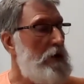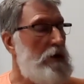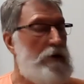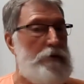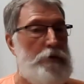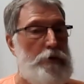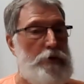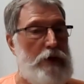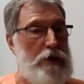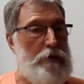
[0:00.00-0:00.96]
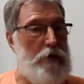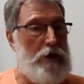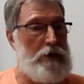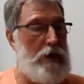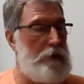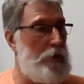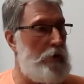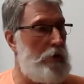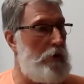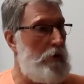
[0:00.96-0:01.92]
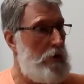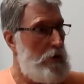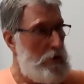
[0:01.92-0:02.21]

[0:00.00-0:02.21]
And if you take, for example,